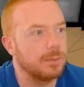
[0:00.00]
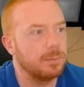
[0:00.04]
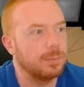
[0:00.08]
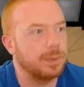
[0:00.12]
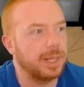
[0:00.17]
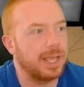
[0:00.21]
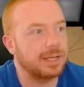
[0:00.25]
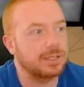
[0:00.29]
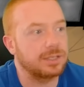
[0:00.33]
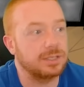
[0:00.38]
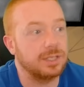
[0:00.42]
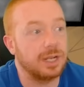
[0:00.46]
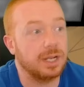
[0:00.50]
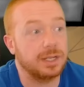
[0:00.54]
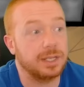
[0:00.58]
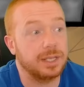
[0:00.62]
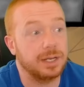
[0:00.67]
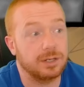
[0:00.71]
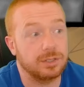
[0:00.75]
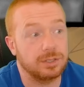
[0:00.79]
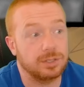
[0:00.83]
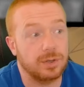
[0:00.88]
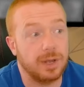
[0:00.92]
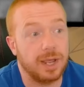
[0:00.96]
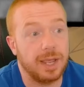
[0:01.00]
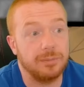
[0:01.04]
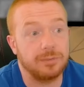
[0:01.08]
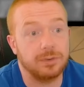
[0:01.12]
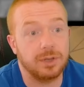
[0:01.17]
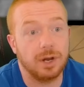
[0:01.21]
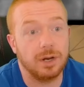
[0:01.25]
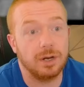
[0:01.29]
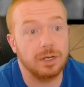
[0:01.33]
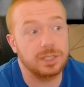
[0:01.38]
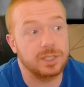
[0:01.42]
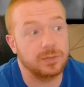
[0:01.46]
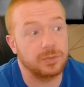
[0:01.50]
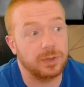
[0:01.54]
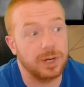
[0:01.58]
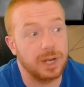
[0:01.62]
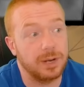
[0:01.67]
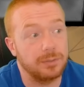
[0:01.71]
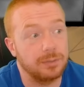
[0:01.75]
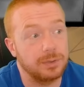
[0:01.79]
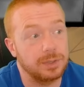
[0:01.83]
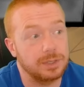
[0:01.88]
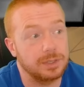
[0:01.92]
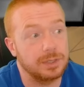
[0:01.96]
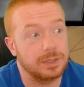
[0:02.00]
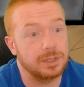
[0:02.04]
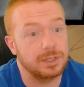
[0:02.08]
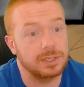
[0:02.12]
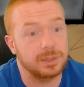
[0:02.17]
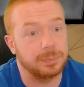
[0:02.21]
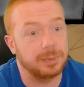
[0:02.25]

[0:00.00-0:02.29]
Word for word: Black's stuck here, so I have cards forever as long